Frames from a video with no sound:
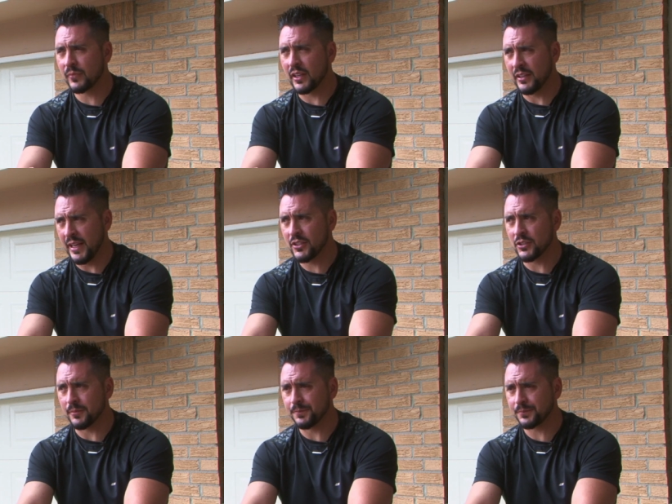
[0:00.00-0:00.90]

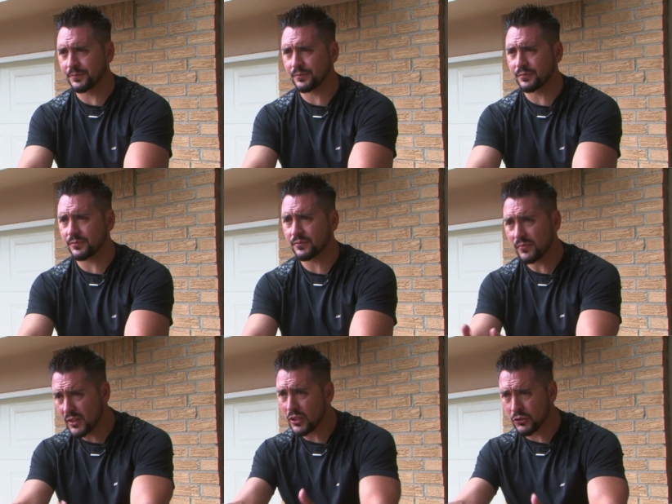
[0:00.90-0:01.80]
connection
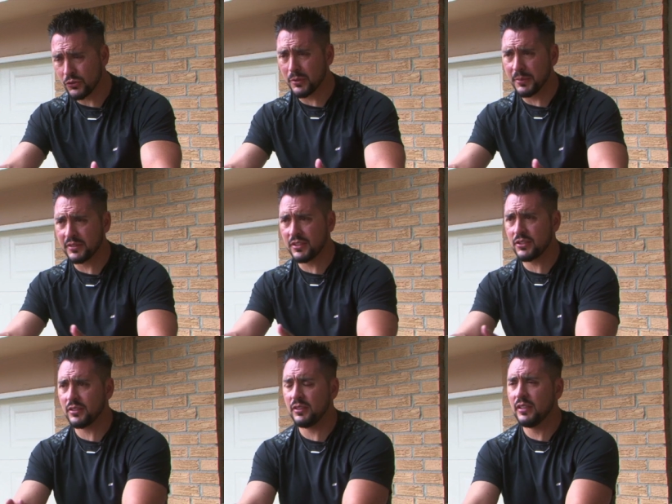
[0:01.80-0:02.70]
to the
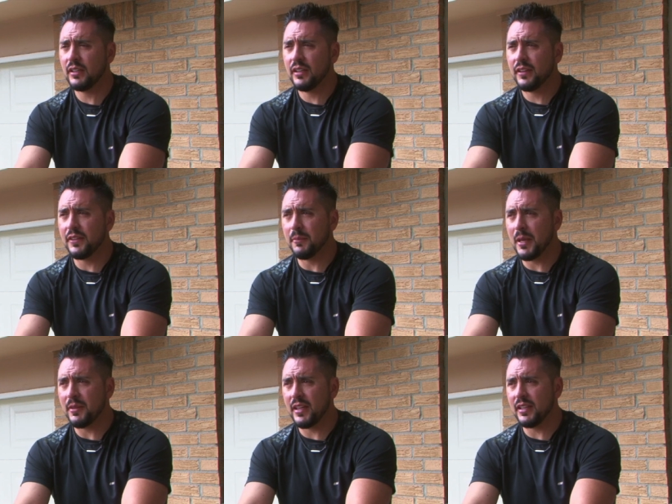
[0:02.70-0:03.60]
position that
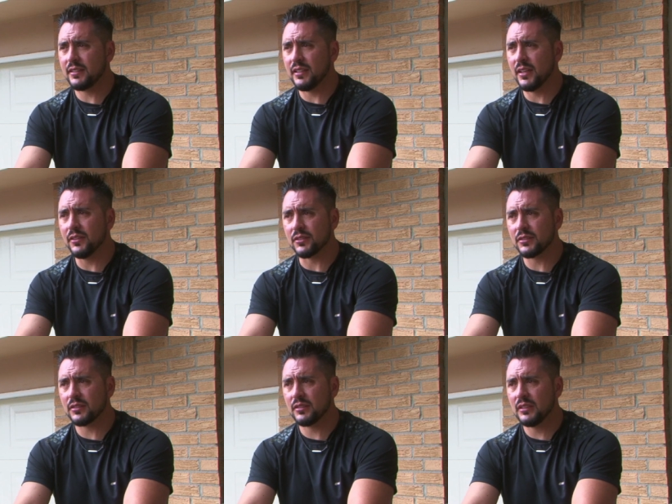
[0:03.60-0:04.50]
maybe they didn't see in
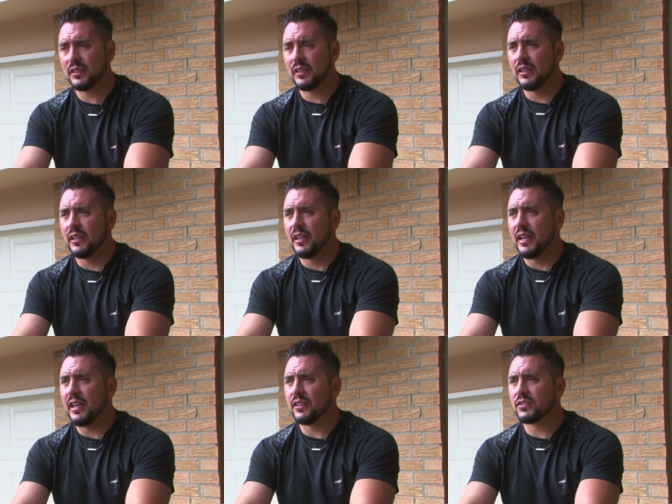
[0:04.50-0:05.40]
others.
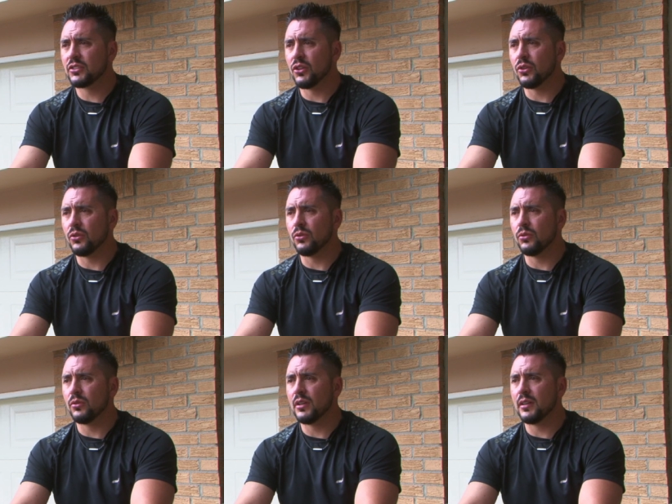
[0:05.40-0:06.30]
And
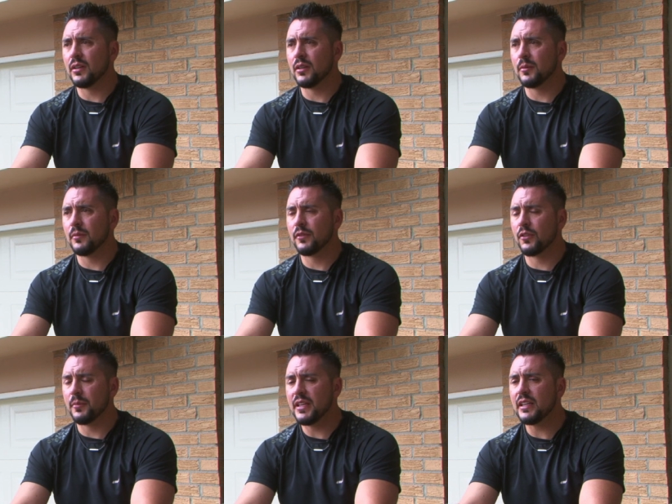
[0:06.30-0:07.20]
so
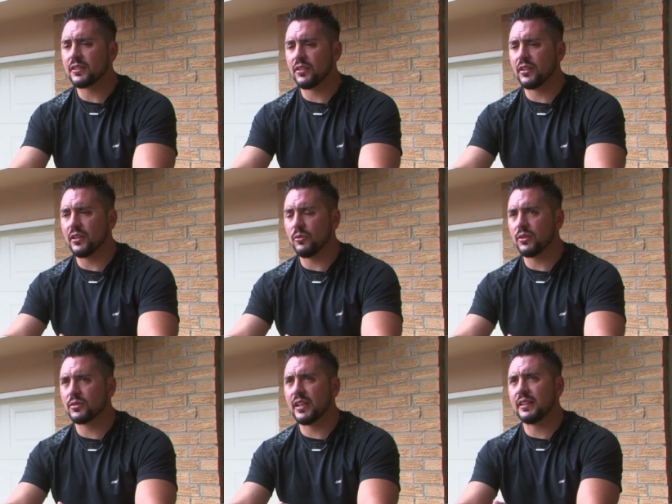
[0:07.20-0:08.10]
for me, it turned into one
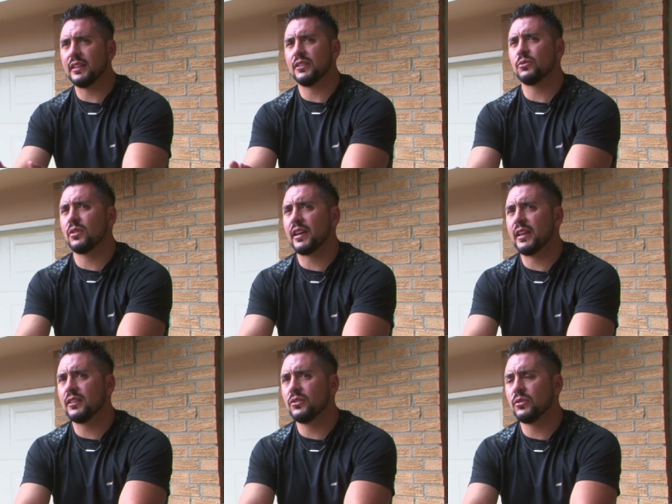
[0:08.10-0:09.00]
of those kind of things where I
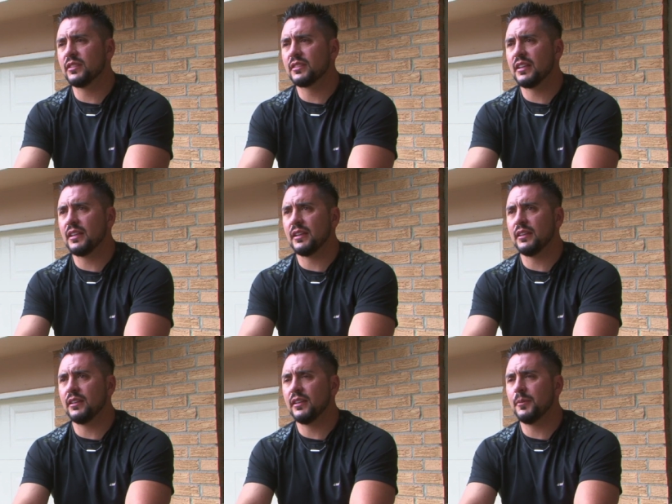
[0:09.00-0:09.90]
guess you could
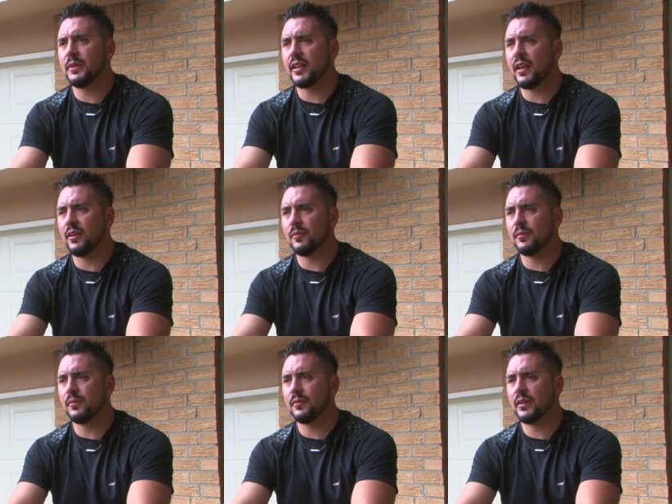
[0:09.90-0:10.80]
say it
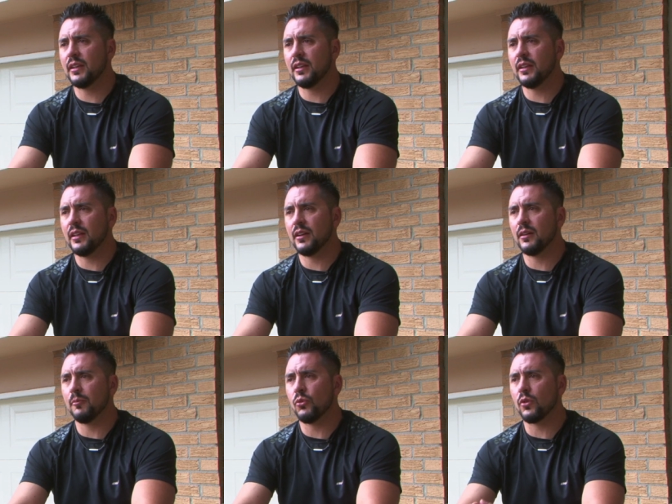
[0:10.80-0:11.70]
became
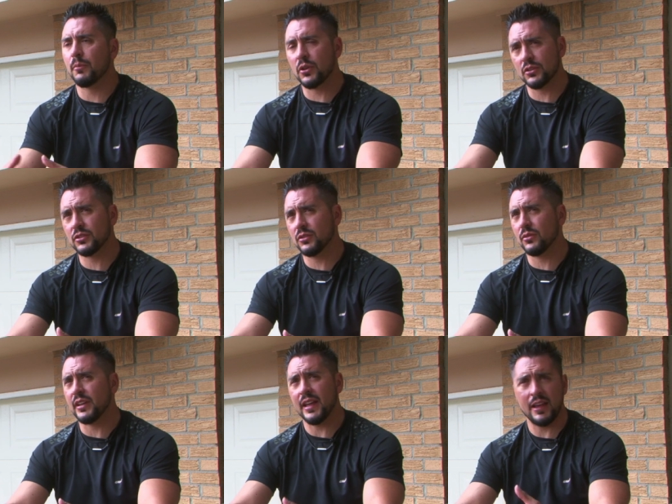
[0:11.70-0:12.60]
a more
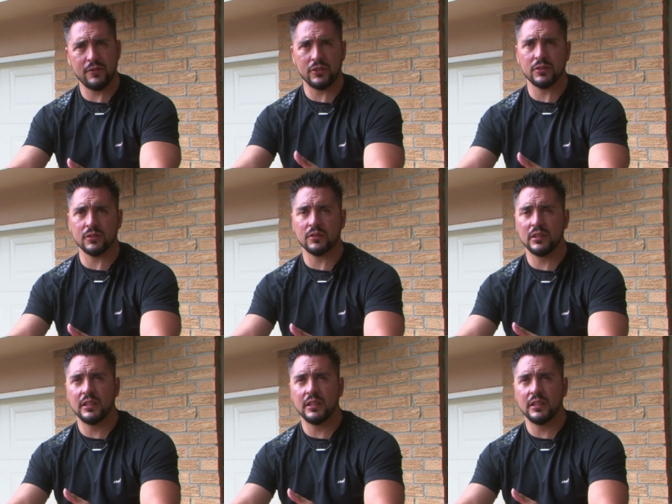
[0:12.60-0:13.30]
personal and a heavier